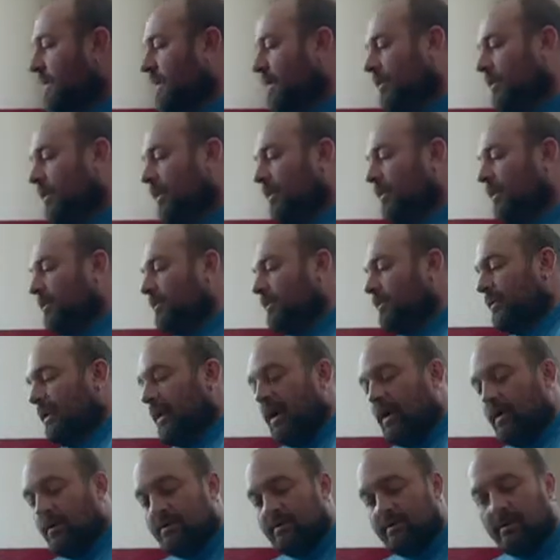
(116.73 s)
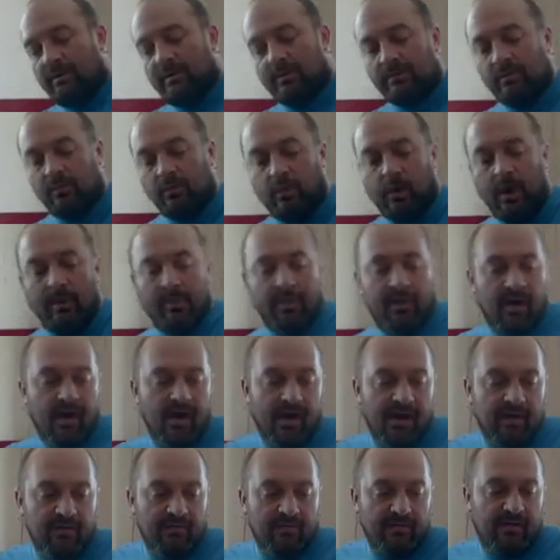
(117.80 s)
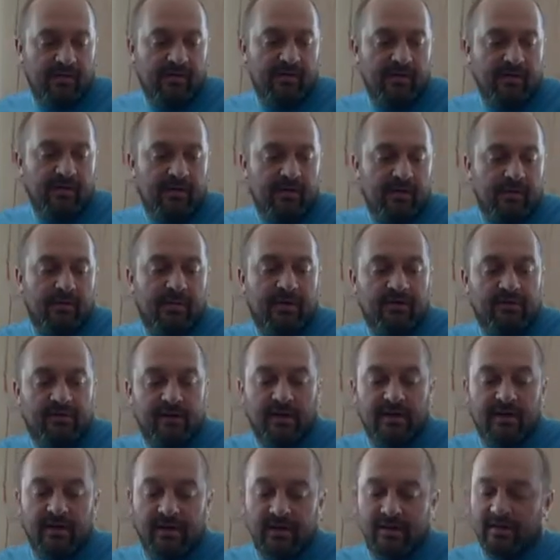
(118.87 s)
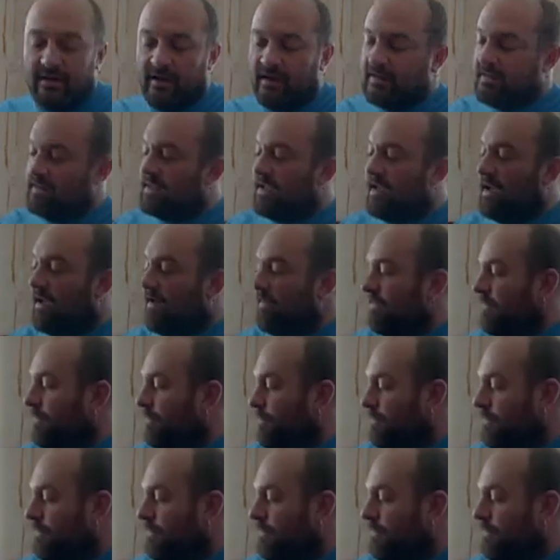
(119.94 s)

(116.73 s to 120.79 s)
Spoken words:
And what I'm going to do now is I'll just wipe it off, make sure I get any dust off.